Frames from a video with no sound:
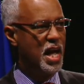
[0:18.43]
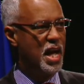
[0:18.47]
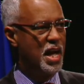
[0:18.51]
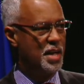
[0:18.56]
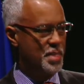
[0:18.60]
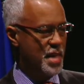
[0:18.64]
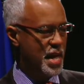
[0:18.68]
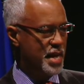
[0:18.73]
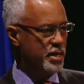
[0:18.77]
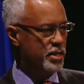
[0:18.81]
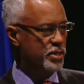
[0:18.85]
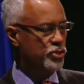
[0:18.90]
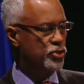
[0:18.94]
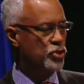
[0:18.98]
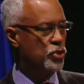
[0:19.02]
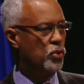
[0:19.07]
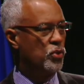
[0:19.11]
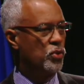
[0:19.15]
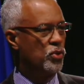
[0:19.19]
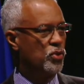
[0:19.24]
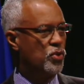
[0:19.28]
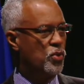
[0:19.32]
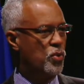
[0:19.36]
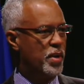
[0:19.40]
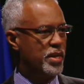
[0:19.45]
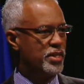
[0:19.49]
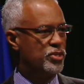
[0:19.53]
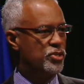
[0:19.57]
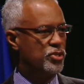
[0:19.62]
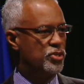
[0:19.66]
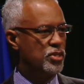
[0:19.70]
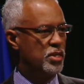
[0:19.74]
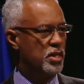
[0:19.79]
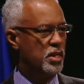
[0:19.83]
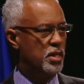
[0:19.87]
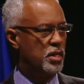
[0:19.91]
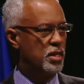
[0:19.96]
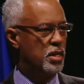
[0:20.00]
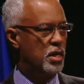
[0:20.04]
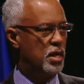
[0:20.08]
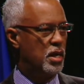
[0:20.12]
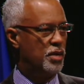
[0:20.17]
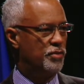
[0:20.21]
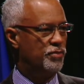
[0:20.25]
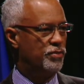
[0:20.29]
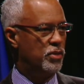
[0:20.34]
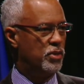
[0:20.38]
And that is the whole question
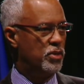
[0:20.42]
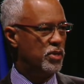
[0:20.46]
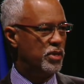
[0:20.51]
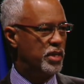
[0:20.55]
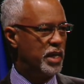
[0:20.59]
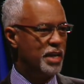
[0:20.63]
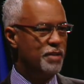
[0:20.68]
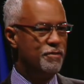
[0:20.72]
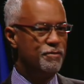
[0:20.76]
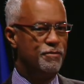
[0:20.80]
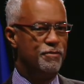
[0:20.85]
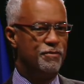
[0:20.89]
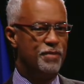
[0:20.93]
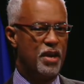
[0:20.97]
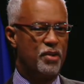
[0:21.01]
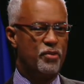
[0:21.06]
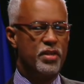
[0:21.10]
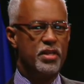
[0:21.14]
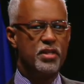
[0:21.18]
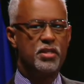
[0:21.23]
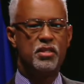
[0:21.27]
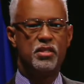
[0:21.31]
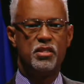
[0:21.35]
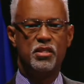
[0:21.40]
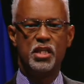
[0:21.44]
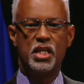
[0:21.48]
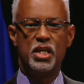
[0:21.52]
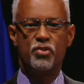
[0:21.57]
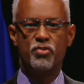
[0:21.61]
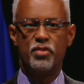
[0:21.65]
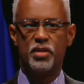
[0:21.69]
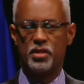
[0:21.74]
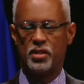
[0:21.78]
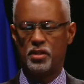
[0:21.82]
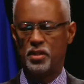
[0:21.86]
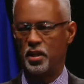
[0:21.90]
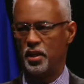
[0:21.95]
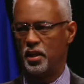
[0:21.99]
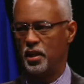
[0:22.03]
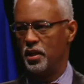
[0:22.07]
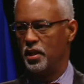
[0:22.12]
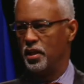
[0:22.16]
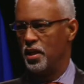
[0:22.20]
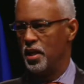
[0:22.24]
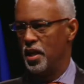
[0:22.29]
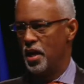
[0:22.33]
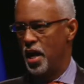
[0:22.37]
of looking very seriously
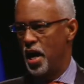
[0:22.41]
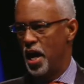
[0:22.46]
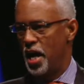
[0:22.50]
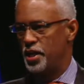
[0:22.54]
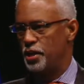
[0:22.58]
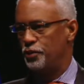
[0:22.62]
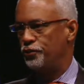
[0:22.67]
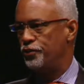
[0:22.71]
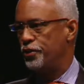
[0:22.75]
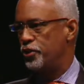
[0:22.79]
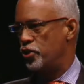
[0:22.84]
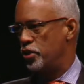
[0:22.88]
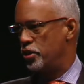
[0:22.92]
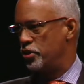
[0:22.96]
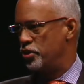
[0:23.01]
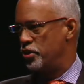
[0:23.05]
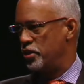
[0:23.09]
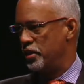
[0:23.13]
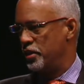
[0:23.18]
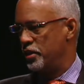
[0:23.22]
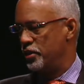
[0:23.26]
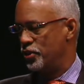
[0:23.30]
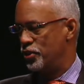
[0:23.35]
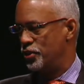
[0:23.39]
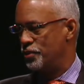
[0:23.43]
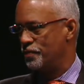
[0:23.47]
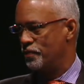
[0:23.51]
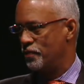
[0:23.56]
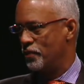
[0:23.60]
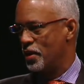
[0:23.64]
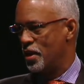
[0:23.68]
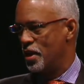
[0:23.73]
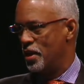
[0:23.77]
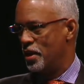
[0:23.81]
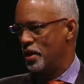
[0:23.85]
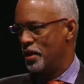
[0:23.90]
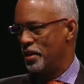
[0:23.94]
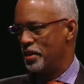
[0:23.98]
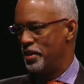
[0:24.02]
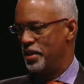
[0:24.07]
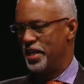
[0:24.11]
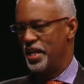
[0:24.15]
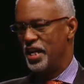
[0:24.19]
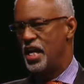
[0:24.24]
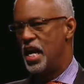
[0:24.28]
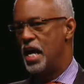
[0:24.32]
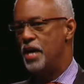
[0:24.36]
at efficiencies.
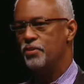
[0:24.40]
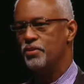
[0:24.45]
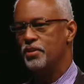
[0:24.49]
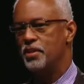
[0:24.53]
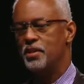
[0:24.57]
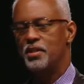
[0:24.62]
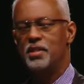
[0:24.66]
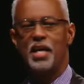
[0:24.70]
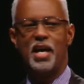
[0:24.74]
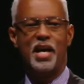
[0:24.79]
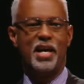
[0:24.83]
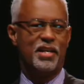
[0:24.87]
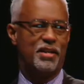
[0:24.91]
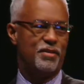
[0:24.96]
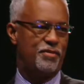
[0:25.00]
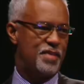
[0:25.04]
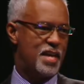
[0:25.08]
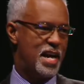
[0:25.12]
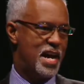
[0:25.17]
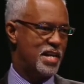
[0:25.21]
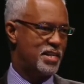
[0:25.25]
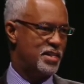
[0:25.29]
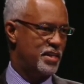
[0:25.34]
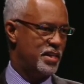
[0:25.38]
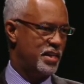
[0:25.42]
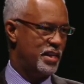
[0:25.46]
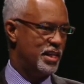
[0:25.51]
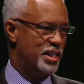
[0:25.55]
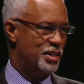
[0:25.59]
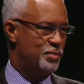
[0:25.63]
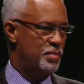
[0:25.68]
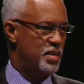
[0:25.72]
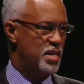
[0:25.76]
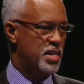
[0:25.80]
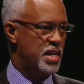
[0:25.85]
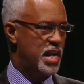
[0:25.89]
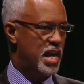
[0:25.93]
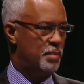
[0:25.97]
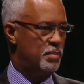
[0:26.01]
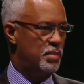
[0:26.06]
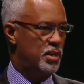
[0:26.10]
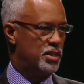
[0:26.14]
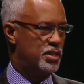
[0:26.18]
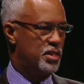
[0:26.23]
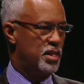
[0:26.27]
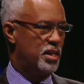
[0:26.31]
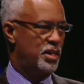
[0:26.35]
The counterside of that is being
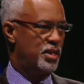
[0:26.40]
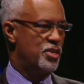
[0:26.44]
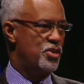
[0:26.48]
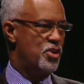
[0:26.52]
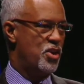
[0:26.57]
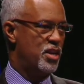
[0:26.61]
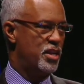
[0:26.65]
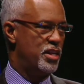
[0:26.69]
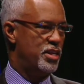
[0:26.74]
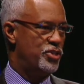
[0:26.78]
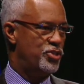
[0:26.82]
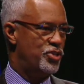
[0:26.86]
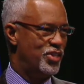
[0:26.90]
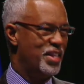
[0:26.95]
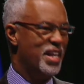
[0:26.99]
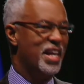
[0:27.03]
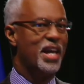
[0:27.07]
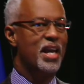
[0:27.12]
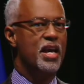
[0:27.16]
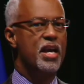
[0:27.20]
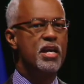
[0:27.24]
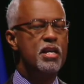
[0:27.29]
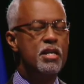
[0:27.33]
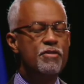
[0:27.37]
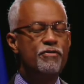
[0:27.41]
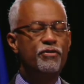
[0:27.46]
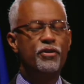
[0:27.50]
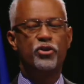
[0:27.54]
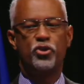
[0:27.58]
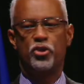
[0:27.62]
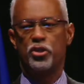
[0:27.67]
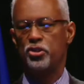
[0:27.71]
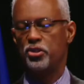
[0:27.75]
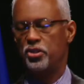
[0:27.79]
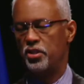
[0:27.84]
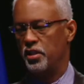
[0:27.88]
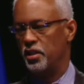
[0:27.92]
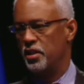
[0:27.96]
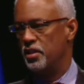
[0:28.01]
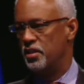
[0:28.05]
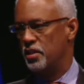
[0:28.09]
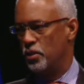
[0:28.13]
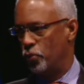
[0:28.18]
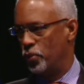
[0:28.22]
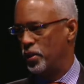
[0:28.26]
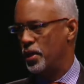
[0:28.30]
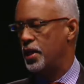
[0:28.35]
able to acknowledge the
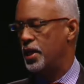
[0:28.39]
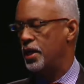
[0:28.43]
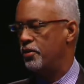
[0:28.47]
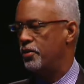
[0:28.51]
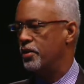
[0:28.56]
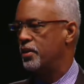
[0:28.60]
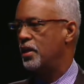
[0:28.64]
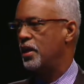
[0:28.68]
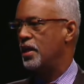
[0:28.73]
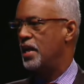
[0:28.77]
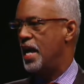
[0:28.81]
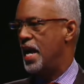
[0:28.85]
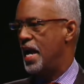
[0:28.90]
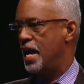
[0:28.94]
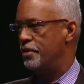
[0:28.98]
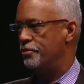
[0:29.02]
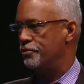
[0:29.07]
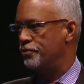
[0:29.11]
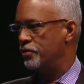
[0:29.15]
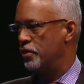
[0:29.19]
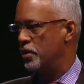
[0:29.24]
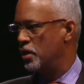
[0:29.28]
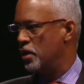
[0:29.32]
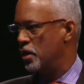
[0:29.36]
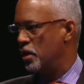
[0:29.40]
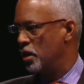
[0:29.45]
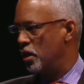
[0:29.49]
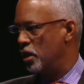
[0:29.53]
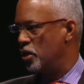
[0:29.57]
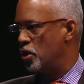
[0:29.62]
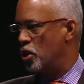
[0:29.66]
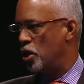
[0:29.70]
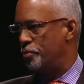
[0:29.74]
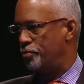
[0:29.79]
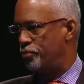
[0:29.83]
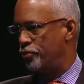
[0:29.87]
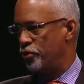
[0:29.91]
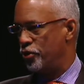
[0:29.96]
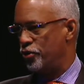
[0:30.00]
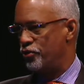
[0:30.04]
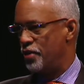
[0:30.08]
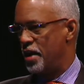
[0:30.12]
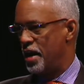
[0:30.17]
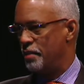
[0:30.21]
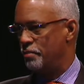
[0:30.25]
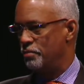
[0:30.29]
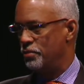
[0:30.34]
inefficiencies that we currently have in our
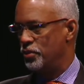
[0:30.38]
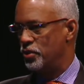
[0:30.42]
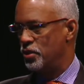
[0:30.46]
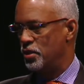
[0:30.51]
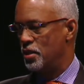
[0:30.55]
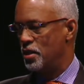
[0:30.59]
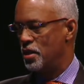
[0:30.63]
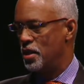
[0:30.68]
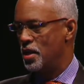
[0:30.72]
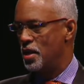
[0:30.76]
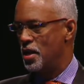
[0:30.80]
programs.